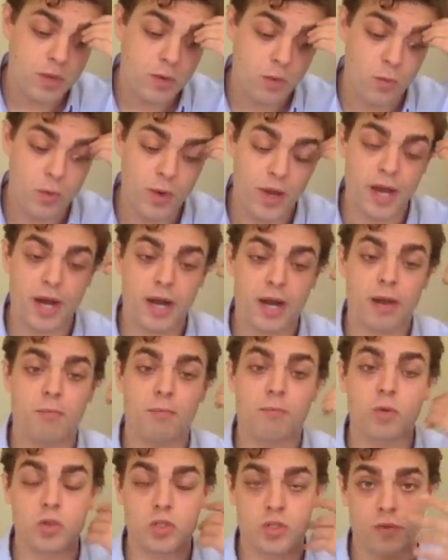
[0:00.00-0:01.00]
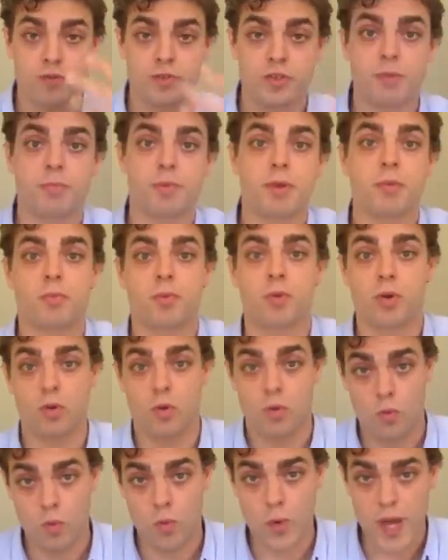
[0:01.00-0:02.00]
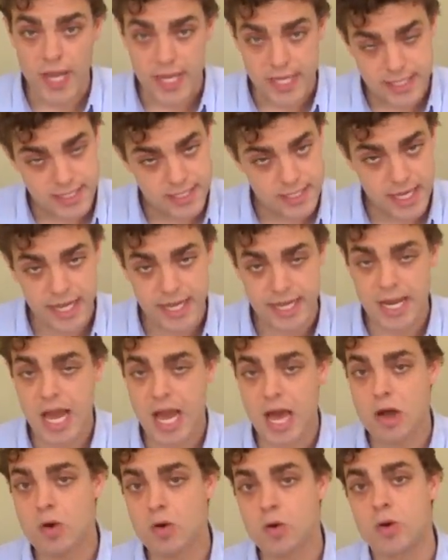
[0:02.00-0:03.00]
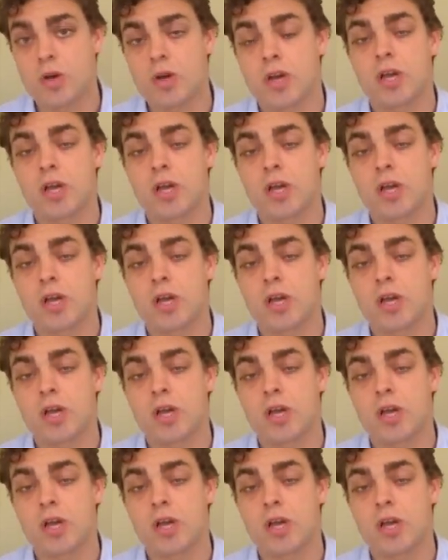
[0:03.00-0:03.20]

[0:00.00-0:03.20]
where most of the people went, and now